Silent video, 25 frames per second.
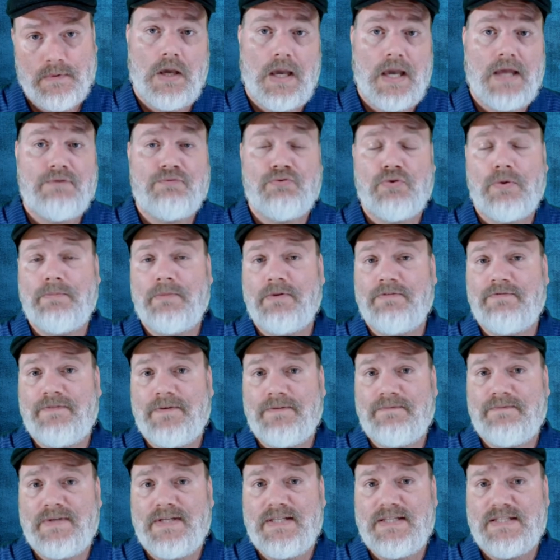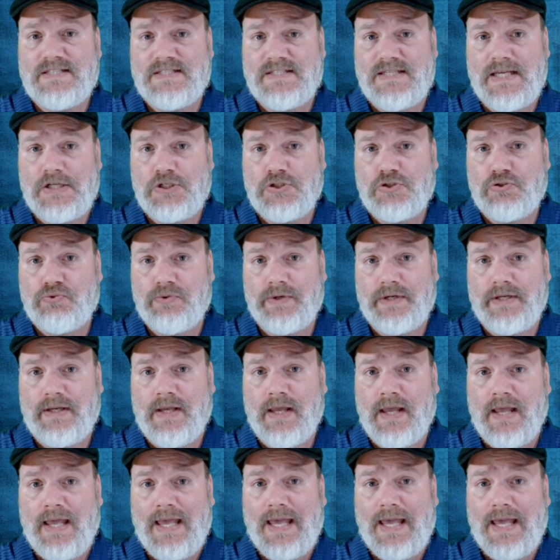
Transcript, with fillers: and from the 15th century